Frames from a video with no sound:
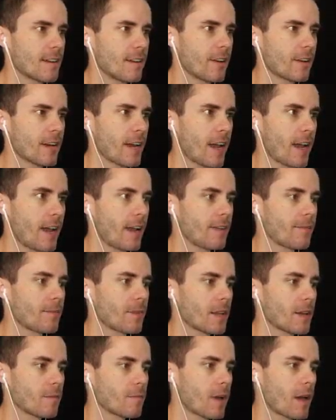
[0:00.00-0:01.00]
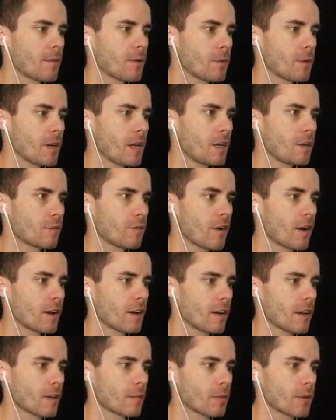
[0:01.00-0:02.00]
Okay. Maybe we need to
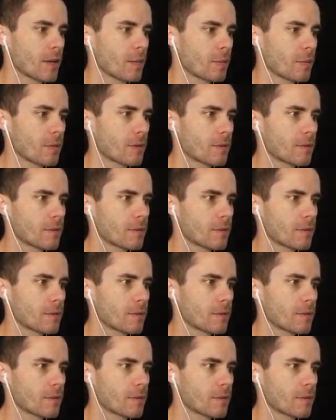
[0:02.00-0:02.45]
find another blimp.